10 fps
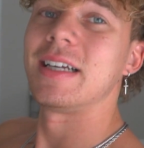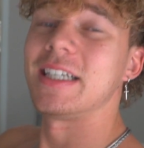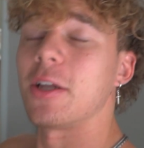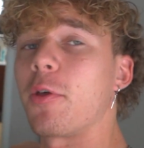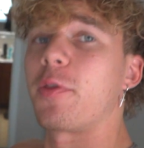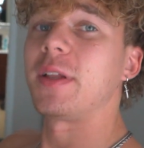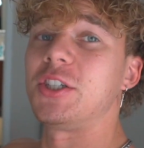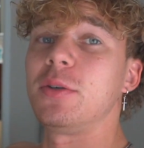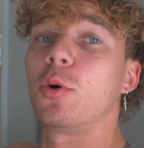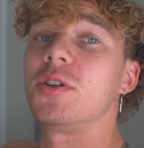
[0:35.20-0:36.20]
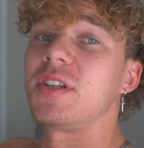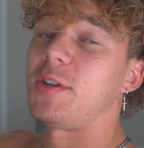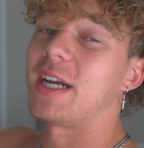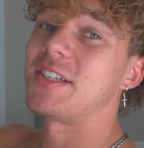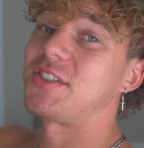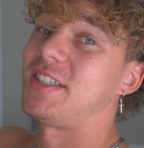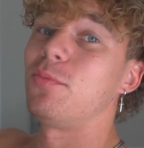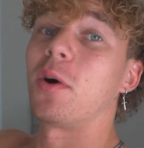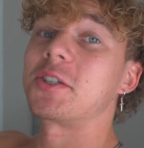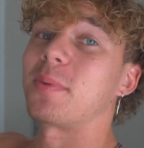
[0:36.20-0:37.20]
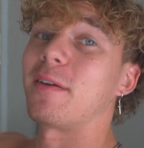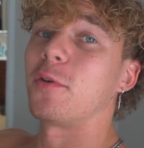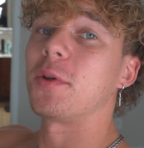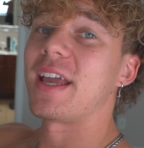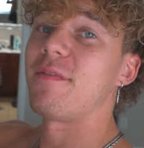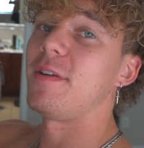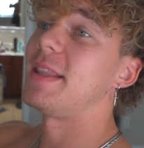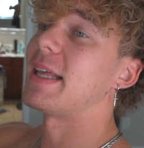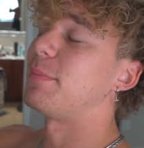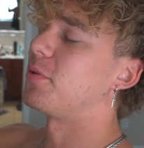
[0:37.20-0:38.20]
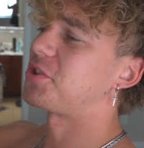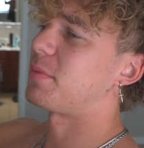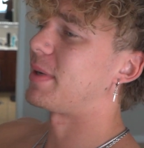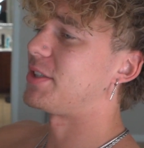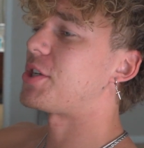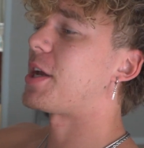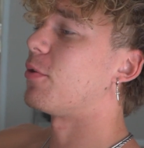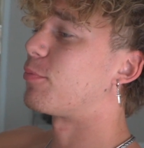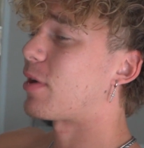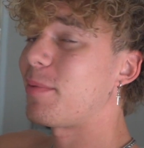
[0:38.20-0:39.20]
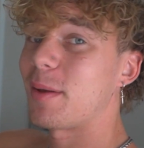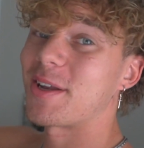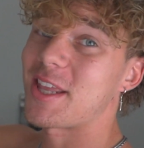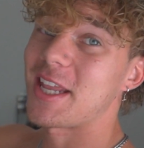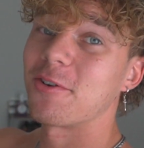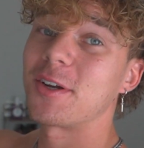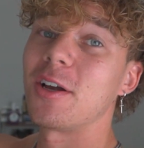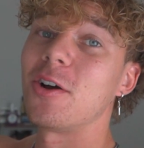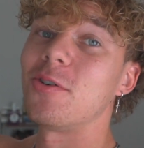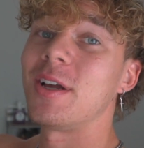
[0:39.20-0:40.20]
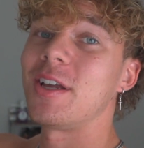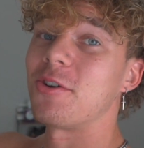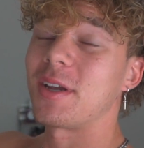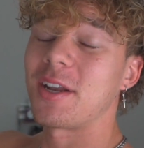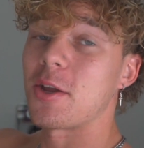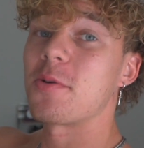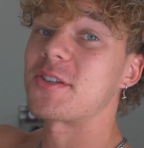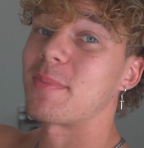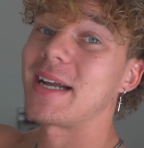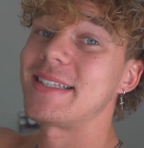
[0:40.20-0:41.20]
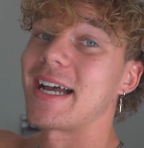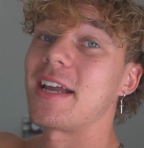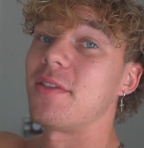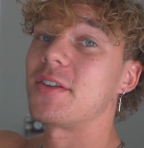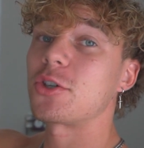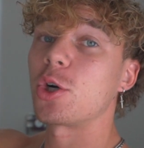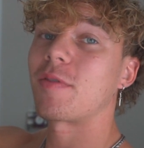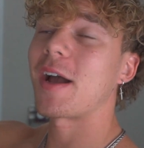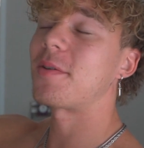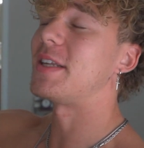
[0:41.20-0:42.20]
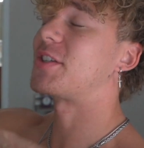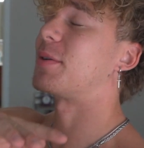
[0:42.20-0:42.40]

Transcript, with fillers: Another thing too, boys, if you guys did watch my full day of eating I posted on my channel probably about a year ago, you're gonna notice my diet this go around is